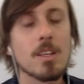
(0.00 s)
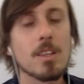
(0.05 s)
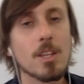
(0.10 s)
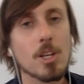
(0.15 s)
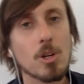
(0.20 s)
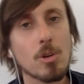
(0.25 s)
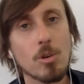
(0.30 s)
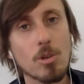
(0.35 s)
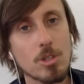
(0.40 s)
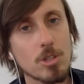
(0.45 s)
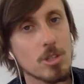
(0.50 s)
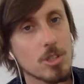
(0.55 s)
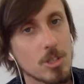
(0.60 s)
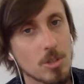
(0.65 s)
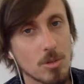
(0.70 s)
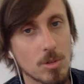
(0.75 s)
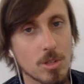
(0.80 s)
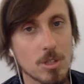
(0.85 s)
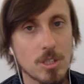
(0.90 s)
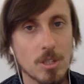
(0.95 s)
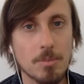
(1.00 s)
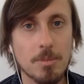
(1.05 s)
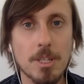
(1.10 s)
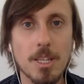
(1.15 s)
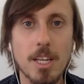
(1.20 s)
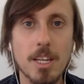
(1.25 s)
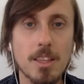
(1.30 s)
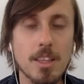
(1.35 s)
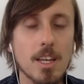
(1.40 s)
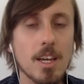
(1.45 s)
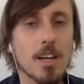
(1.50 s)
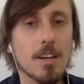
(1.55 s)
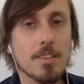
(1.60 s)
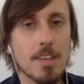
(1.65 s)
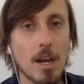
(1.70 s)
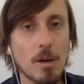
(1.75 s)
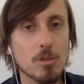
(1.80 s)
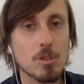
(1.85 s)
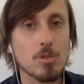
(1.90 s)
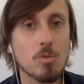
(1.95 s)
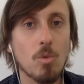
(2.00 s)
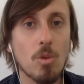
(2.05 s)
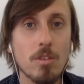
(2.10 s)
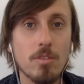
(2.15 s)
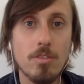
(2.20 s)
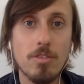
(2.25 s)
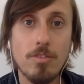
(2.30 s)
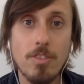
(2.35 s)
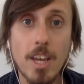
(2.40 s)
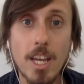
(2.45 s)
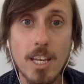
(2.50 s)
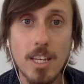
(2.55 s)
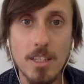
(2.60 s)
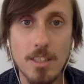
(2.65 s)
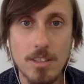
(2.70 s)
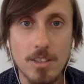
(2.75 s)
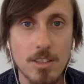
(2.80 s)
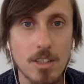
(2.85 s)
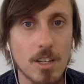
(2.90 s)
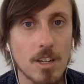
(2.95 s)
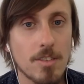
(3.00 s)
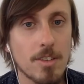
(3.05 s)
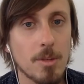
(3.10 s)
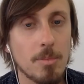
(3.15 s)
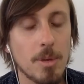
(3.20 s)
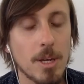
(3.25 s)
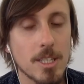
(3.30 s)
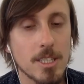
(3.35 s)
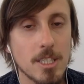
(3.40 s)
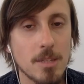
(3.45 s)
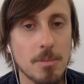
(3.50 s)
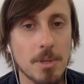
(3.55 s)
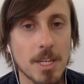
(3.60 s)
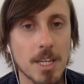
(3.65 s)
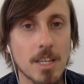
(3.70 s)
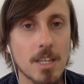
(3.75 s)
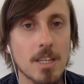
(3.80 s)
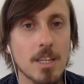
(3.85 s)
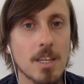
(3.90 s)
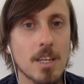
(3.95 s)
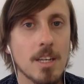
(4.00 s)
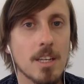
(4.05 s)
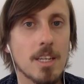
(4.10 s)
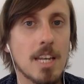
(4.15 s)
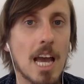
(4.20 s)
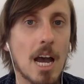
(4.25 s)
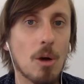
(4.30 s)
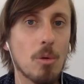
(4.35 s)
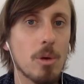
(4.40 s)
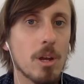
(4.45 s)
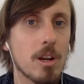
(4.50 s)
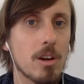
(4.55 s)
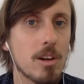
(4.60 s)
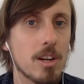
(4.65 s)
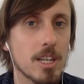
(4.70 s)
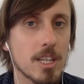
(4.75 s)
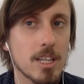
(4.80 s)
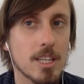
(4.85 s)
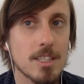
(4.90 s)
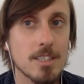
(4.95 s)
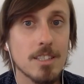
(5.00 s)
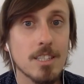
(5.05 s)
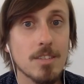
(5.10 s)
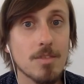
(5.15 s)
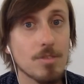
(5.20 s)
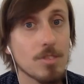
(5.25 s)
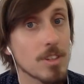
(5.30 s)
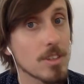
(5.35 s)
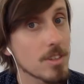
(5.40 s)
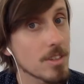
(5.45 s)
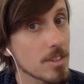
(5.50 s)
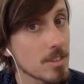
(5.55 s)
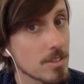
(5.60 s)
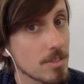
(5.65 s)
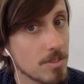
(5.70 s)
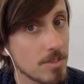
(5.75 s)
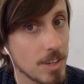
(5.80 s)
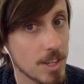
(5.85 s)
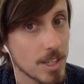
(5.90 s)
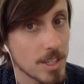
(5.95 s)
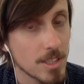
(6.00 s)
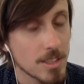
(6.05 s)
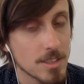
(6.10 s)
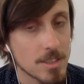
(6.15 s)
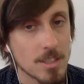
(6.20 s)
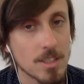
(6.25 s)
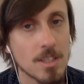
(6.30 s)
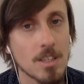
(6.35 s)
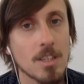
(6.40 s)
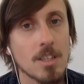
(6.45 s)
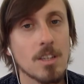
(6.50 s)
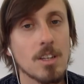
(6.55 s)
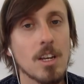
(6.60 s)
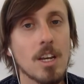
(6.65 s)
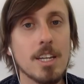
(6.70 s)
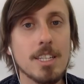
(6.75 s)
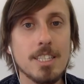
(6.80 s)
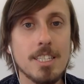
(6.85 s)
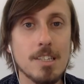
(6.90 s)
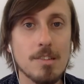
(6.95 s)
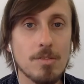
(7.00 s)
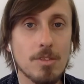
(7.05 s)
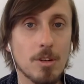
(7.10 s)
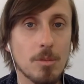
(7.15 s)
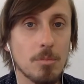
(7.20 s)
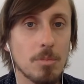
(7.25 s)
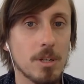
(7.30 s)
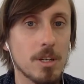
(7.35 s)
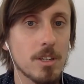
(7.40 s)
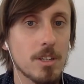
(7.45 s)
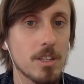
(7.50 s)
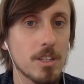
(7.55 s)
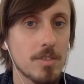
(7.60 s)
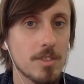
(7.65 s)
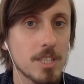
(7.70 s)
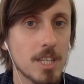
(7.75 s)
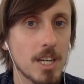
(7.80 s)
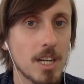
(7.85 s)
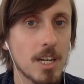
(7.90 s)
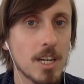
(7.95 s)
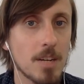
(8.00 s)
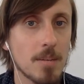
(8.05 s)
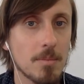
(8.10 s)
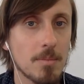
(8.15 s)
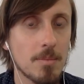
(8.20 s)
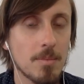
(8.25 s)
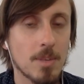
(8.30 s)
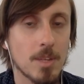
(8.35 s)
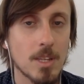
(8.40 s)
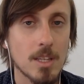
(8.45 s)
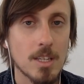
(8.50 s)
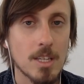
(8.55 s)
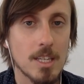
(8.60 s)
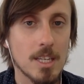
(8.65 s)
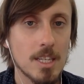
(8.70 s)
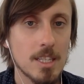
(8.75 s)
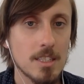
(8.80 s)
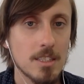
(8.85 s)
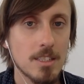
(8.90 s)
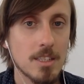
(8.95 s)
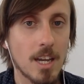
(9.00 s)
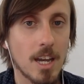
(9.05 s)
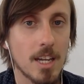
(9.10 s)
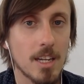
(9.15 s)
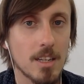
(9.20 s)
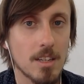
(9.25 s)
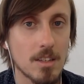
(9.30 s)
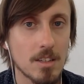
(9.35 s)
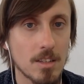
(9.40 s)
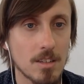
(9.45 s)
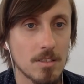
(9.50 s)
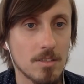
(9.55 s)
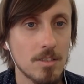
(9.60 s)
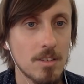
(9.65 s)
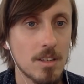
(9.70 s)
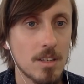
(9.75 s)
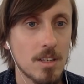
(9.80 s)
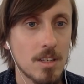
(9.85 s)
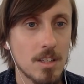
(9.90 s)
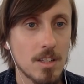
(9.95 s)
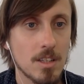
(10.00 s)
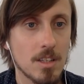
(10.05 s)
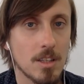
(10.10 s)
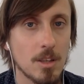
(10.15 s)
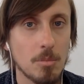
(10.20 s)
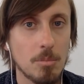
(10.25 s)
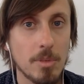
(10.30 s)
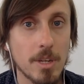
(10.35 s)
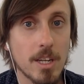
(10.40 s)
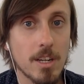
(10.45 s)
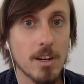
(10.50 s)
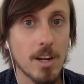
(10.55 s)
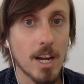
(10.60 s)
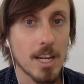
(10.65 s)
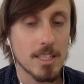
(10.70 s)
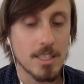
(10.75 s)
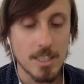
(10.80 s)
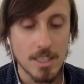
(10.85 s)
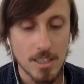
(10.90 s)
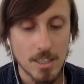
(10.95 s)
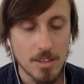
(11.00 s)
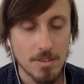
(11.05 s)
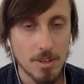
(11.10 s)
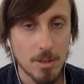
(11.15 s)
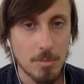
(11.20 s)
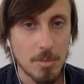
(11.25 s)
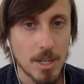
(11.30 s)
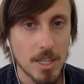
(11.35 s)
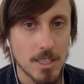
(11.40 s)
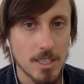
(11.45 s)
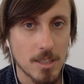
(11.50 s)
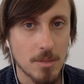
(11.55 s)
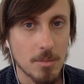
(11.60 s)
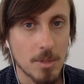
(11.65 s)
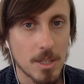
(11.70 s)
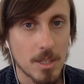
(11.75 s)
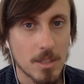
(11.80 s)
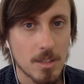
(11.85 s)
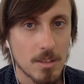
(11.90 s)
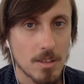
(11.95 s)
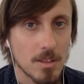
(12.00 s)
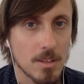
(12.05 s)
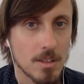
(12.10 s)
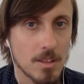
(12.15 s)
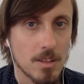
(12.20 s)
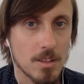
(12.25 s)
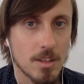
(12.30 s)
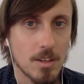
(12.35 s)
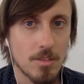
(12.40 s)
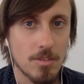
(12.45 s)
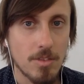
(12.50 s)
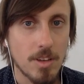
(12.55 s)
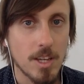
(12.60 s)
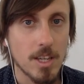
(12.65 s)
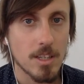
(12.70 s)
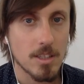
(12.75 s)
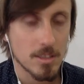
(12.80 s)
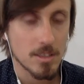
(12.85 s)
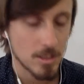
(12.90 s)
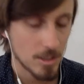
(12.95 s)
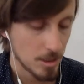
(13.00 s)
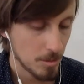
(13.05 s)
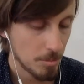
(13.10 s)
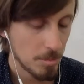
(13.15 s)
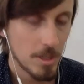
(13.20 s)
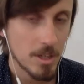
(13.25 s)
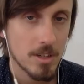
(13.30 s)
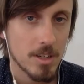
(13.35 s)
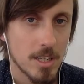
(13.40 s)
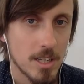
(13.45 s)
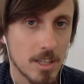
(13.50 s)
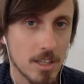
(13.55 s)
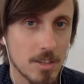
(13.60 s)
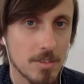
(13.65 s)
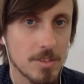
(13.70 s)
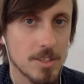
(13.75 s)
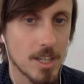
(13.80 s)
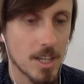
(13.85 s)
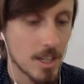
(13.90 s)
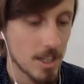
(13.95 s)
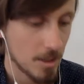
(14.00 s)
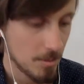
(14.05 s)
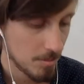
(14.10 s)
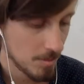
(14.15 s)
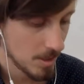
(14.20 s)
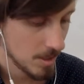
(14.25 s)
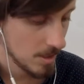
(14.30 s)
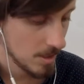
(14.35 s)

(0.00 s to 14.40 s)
the grocery store or something like that. That was one phase of the pandemic. Now we are in a different phase, a different period of time inside of the bigger idea of the pandemic. A phase, a period of time.